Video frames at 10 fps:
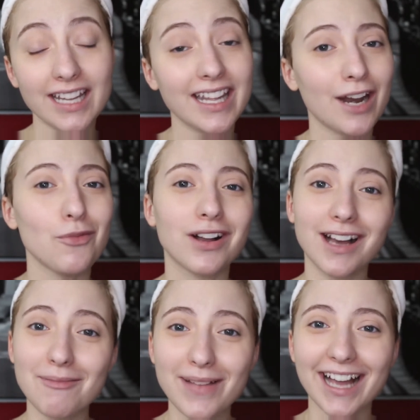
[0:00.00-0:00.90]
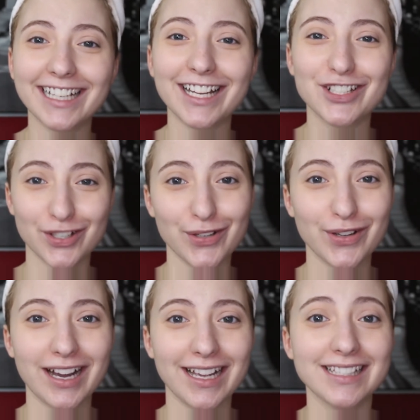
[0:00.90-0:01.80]
and then I will come back and show you
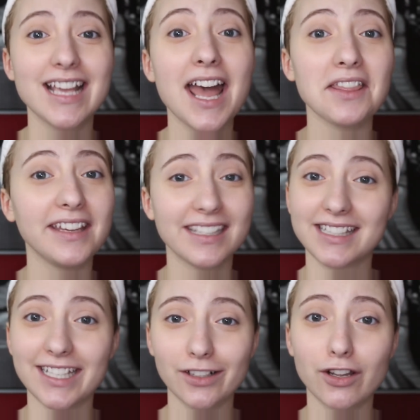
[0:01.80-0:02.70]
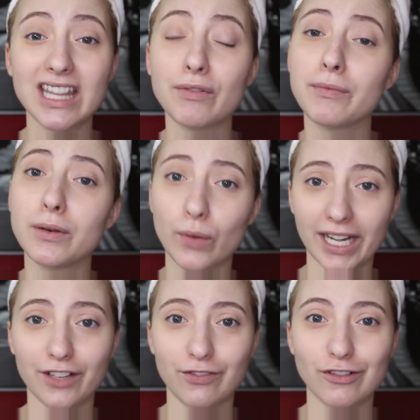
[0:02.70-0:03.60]
guys the concealer that we've been
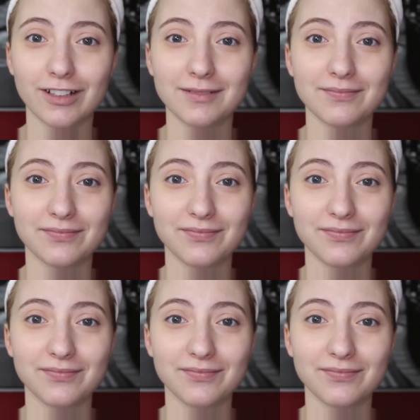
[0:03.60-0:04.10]
waiting for.